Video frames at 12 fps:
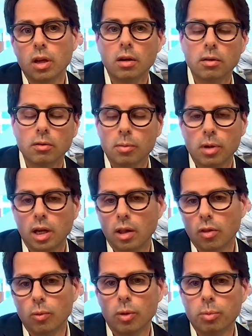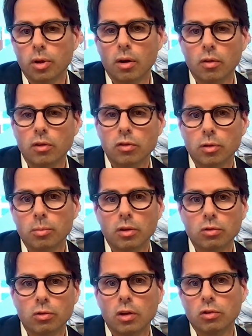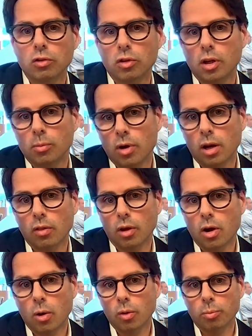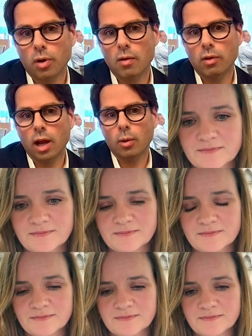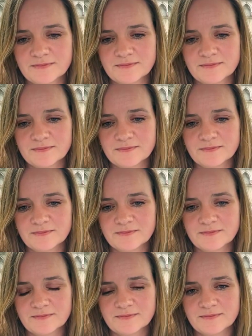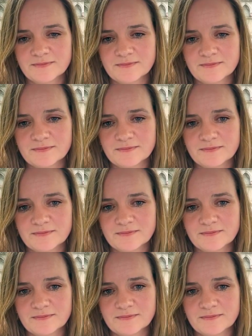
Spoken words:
And immediately we put our lease administration team right on the call with the private equity group to literally look at all their data and